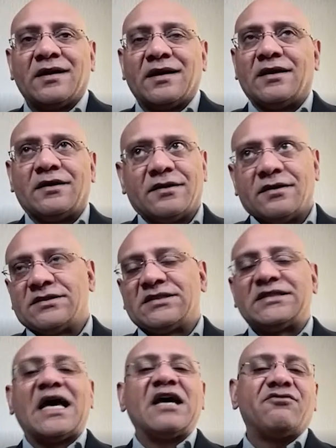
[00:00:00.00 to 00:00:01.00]
kind of the
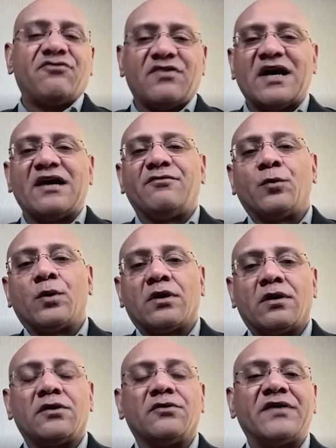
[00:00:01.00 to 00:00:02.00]
sci-fi
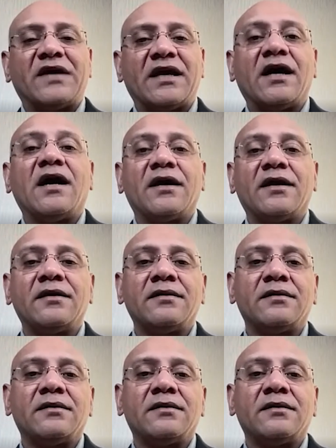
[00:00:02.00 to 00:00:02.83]
world of AI.